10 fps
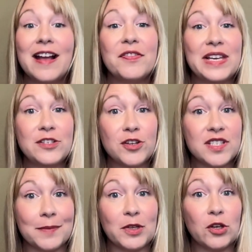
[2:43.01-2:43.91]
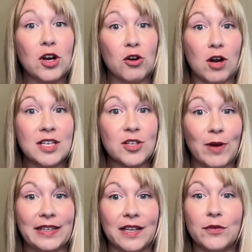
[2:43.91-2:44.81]
These are similar across
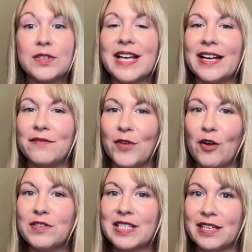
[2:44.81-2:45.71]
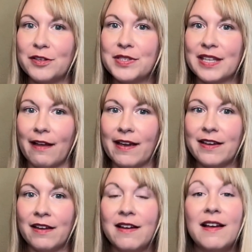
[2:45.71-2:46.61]
grade levels and involve skills like
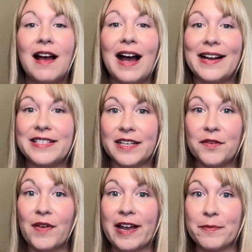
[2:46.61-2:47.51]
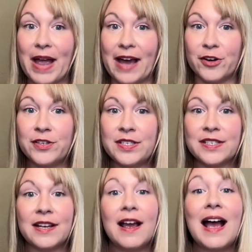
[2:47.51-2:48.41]
identifying patterns,
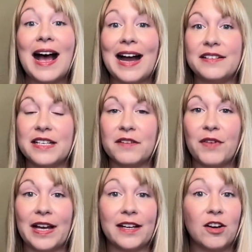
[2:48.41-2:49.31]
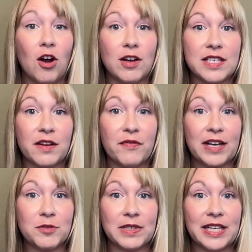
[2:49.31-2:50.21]
identifying cause and
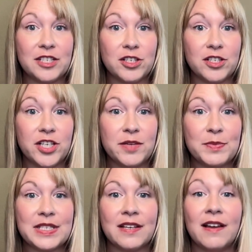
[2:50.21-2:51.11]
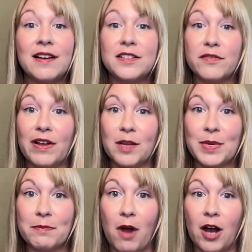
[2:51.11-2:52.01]
effect relationships,
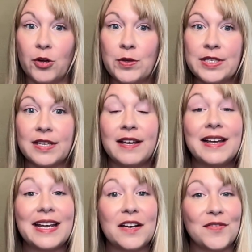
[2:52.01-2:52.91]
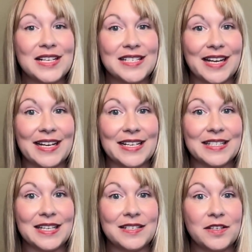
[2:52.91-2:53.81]
developing models, investigating
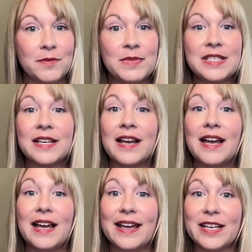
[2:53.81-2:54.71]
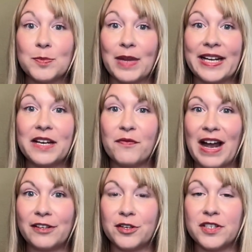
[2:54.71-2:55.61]
systems, explaining
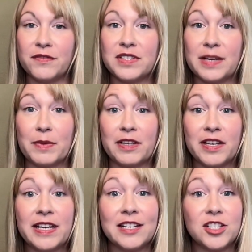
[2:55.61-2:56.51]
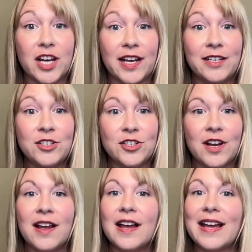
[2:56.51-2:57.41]
factors of stability and change,
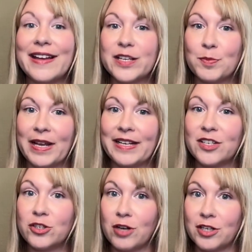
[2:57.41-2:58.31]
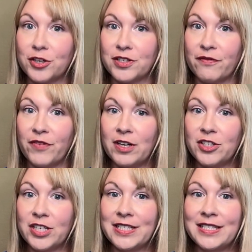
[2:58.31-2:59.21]
explaining structures and
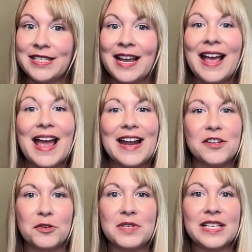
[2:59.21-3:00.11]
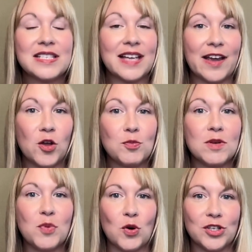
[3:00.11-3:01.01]
functions, and using scale,
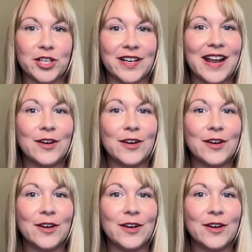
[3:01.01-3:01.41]
proportion, and